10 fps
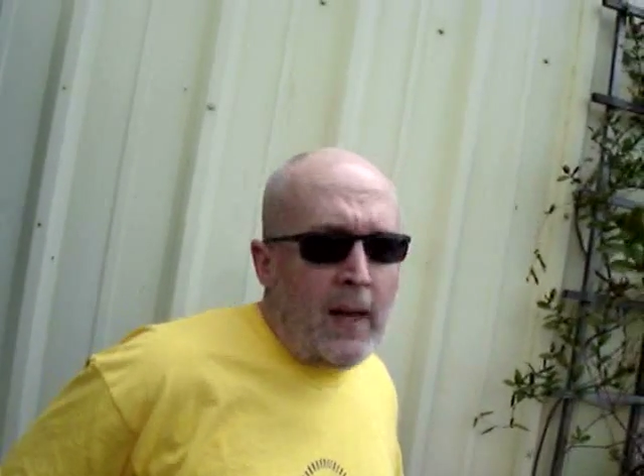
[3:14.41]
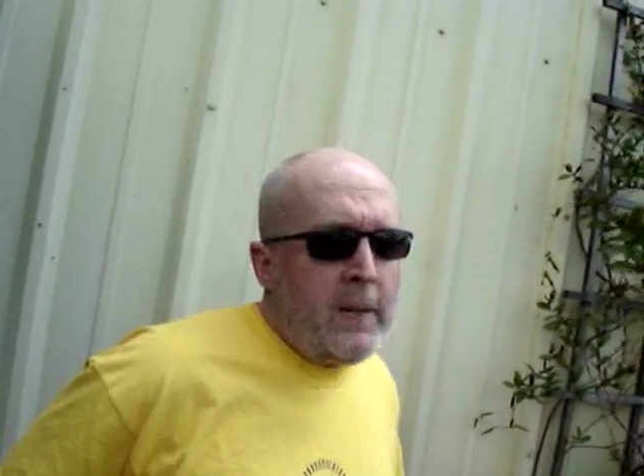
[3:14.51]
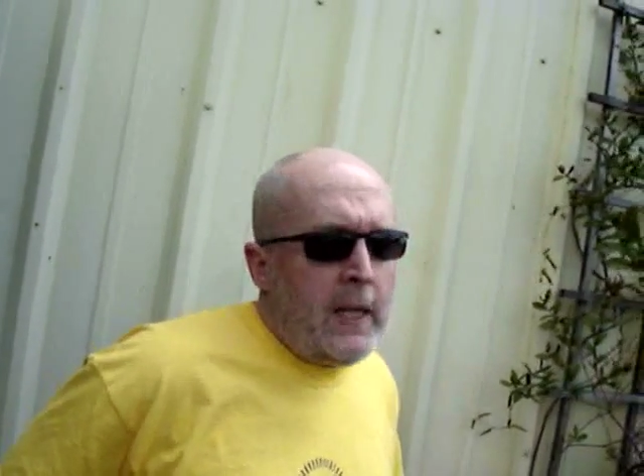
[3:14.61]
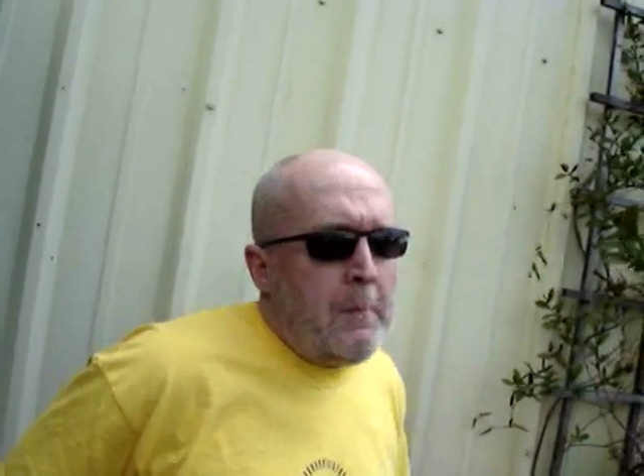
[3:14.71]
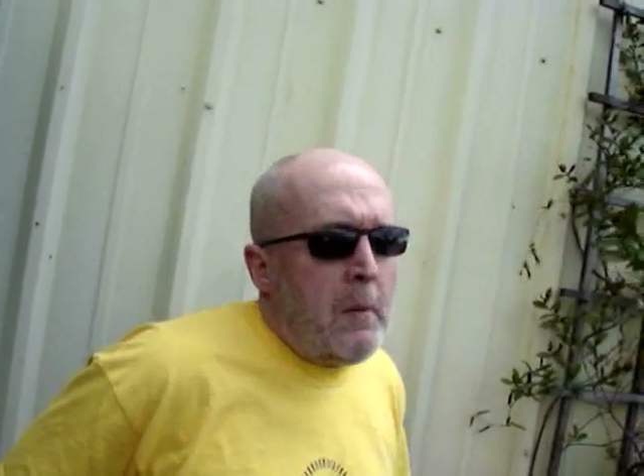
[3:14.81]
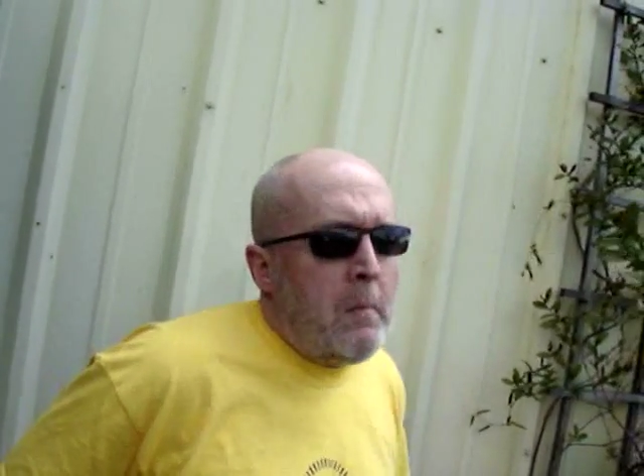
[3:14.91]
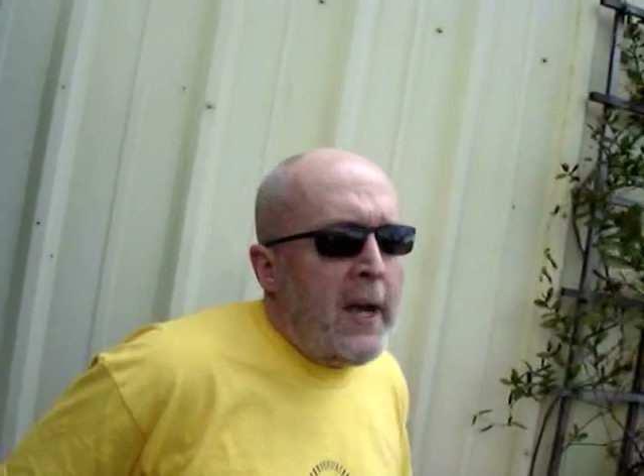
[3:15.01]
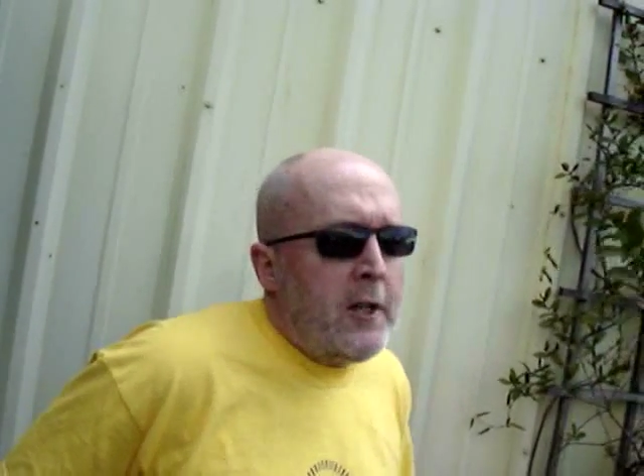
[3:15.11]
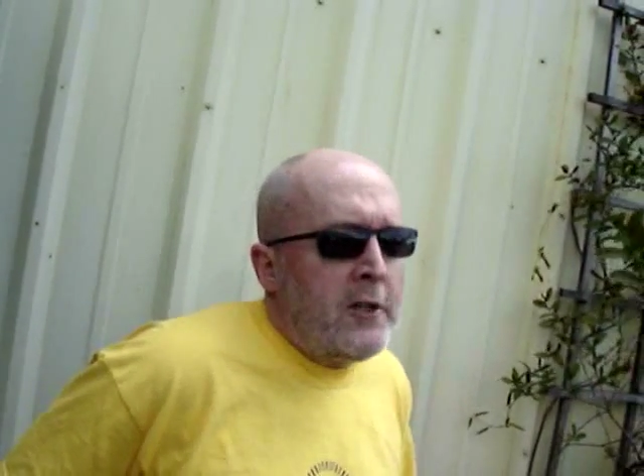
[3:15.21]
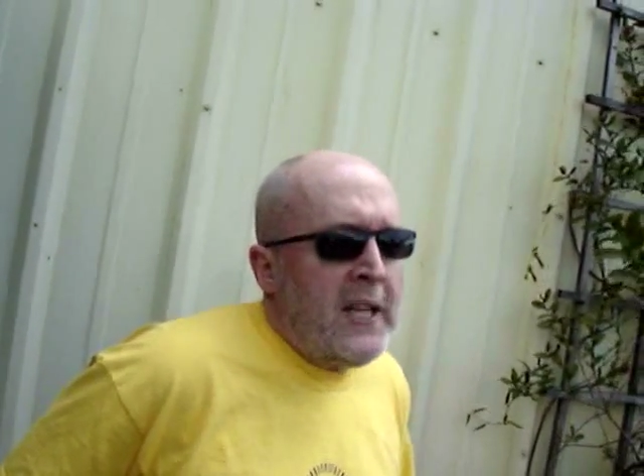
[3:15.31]
I mean, keep in
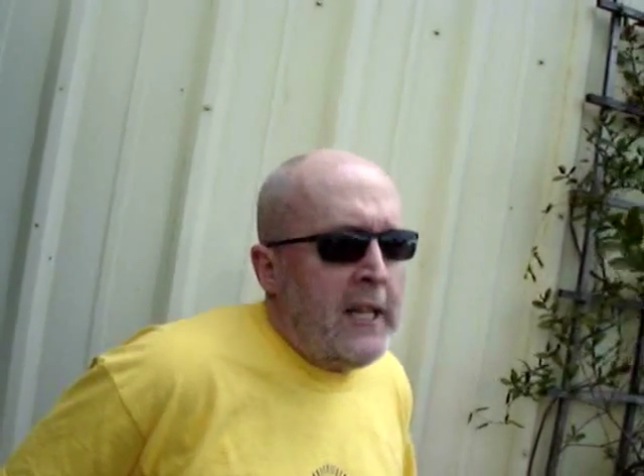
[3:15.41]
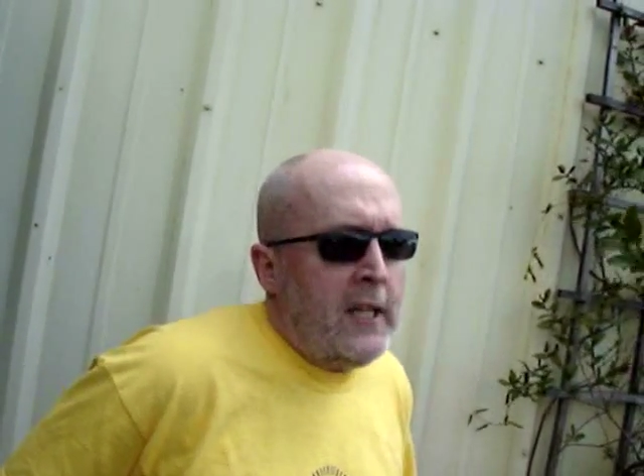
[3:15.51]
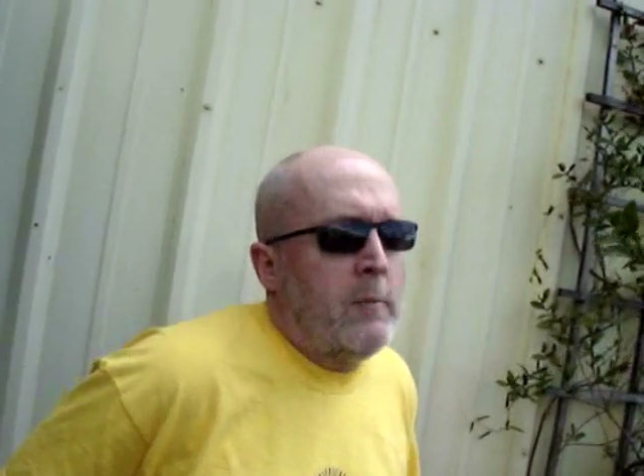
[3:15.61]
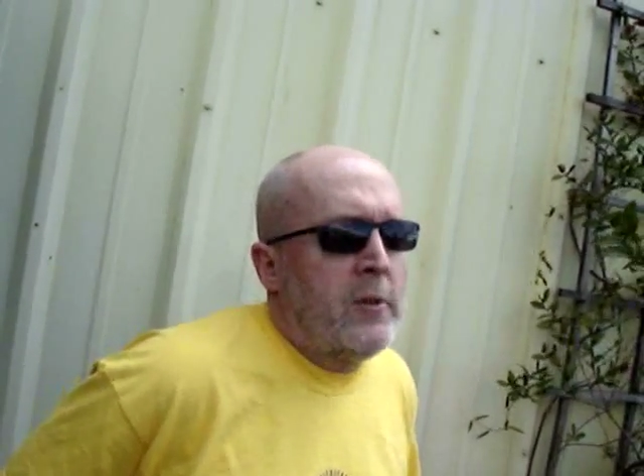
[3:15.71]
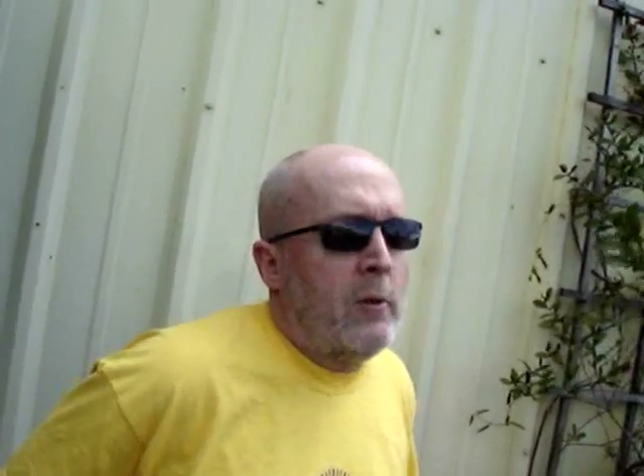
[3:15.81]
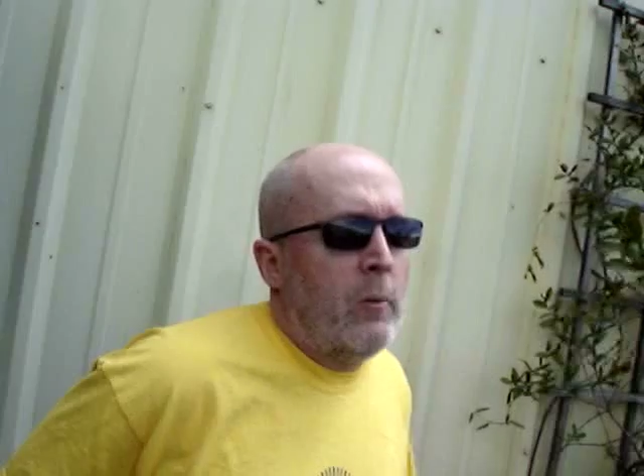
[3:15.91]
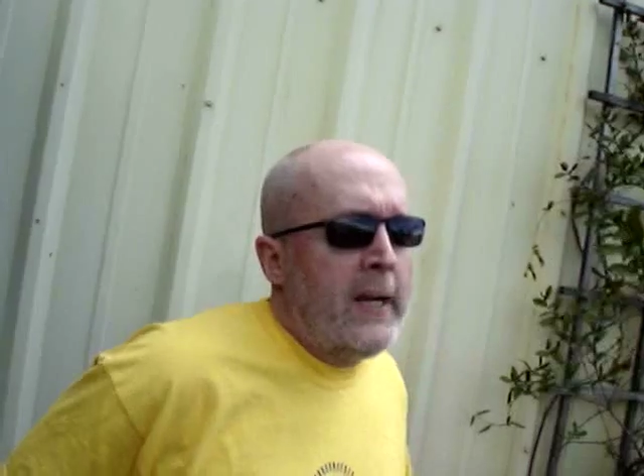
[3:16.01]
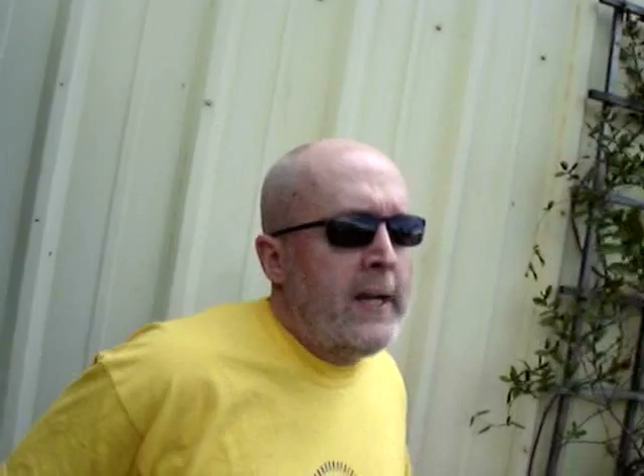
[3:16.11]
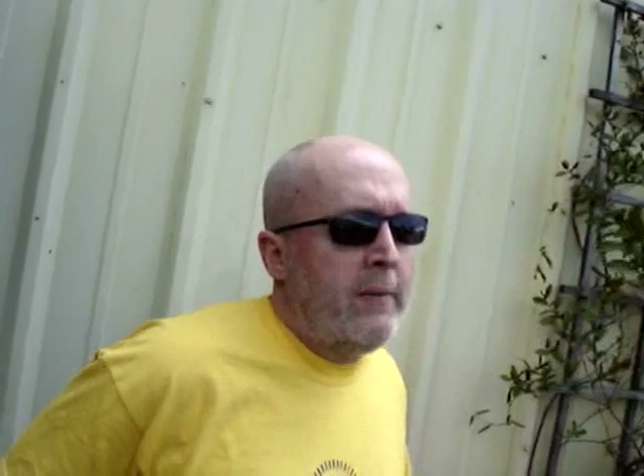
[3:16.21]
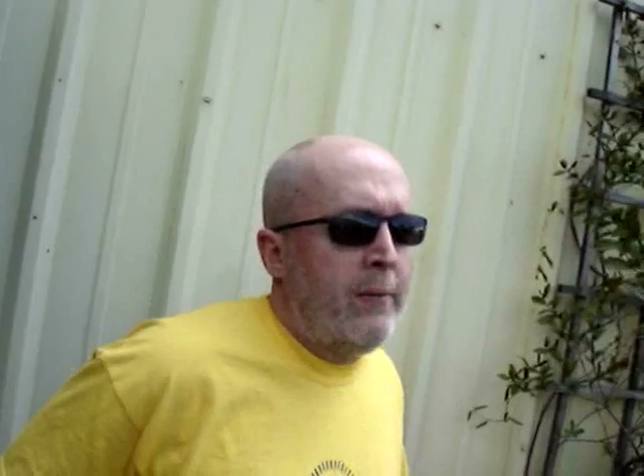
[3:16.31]
mind our Tandems are
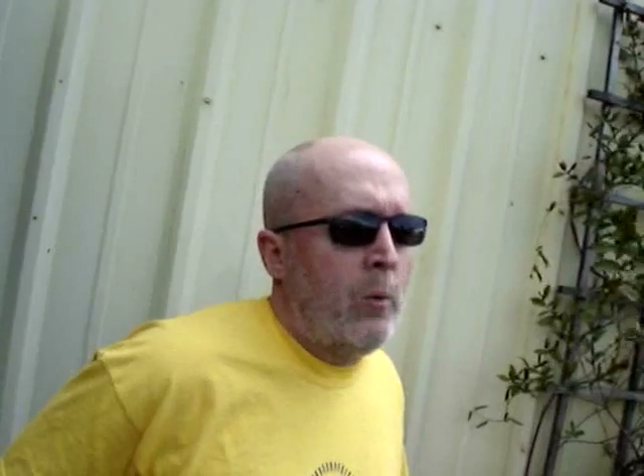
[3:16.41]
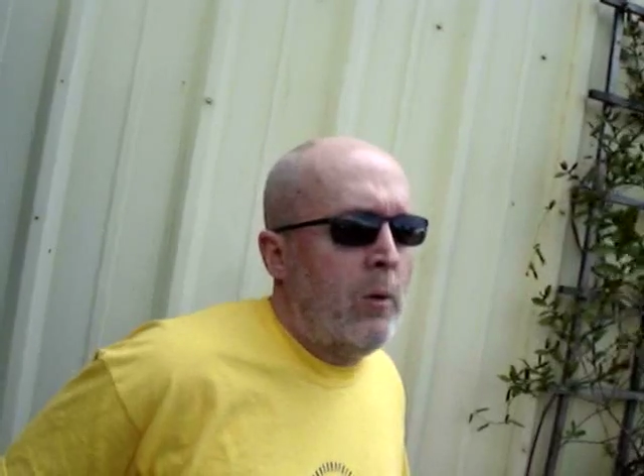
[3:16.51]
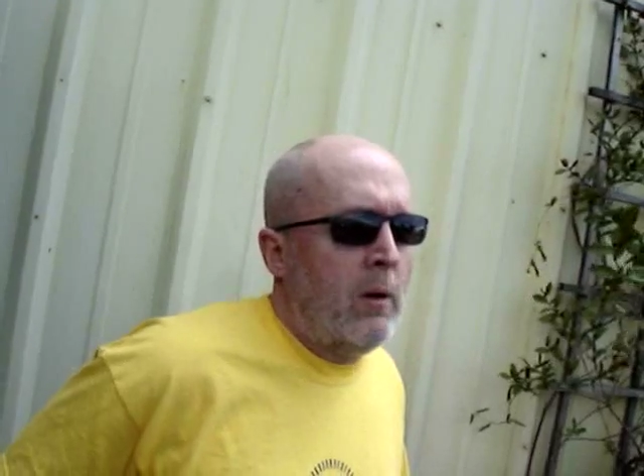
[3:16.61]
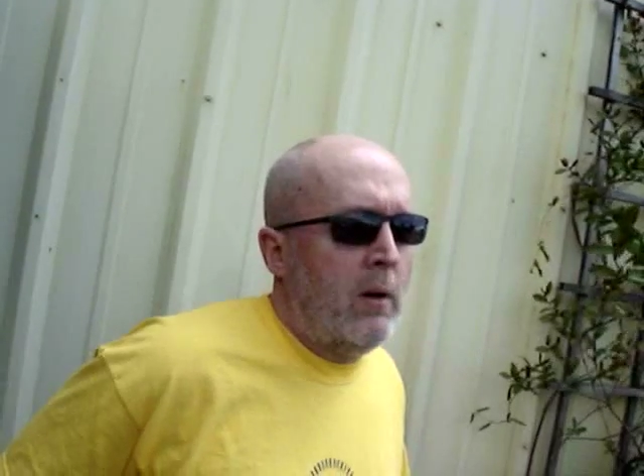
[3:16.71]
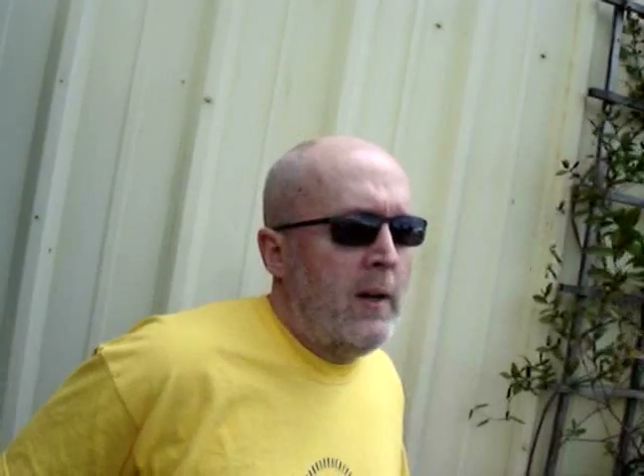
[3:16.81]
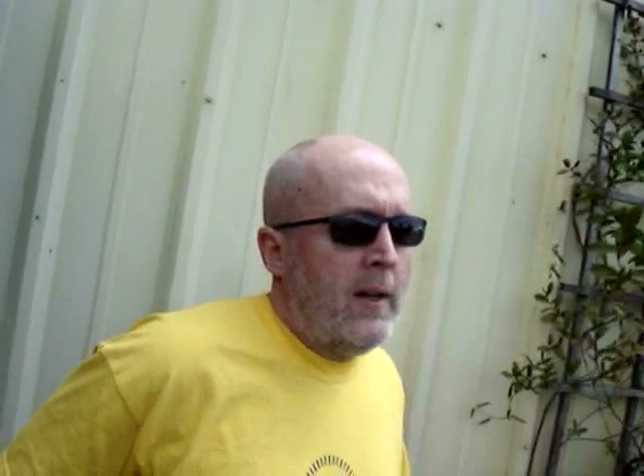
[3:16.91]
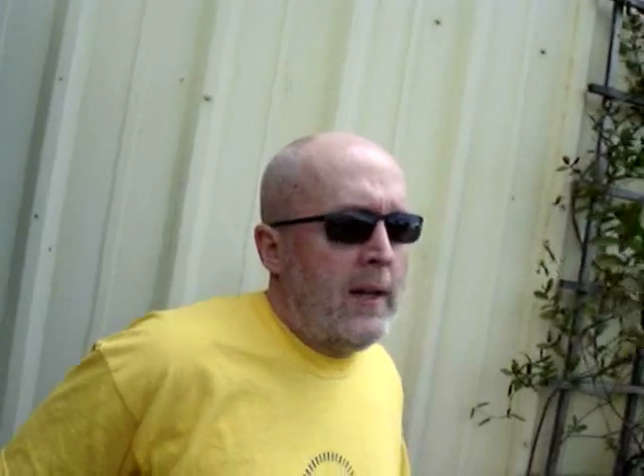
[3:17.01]
rated for